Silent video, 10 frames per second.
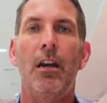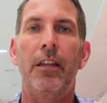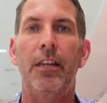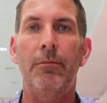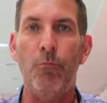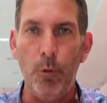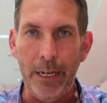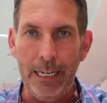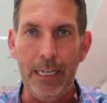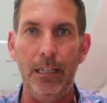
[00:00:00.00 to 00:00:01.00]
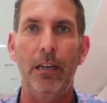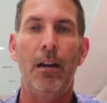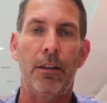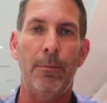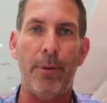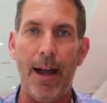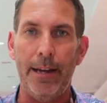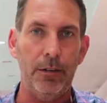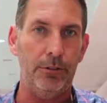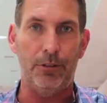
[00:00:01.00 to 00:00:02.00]
And then we, the
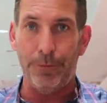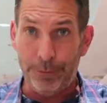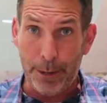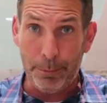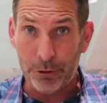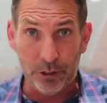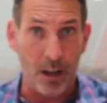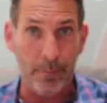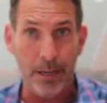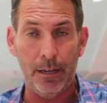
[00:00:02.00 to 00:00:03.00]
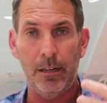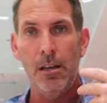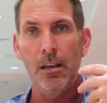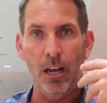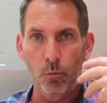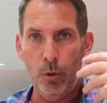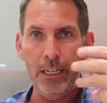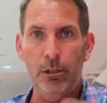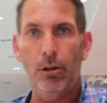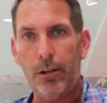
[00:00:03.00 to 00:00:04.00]
buyers, the flippers come in and
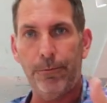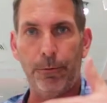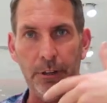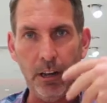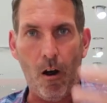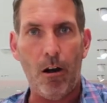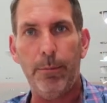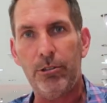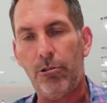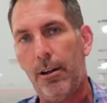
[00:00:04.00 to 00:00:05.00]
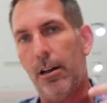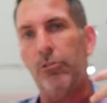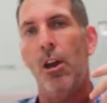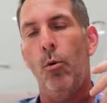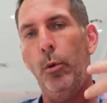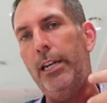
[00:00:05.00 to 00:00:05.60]
we look for the arbitrage.